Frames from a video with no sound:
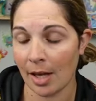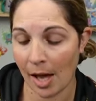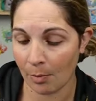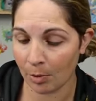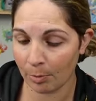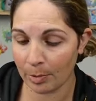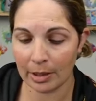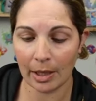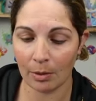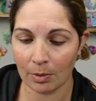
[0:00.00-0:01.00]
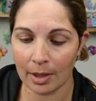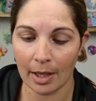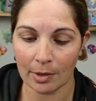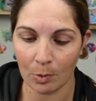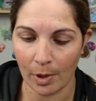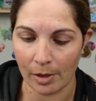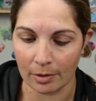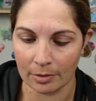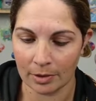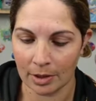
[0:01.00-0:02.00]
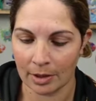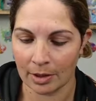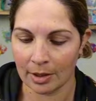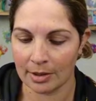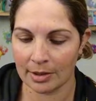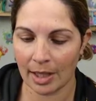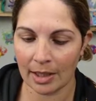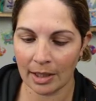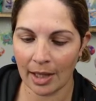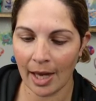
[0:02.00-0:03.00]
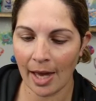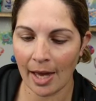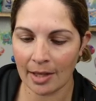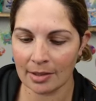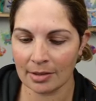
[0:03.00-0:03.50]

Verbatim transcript: I would have been down with that as well. Sandy Gas,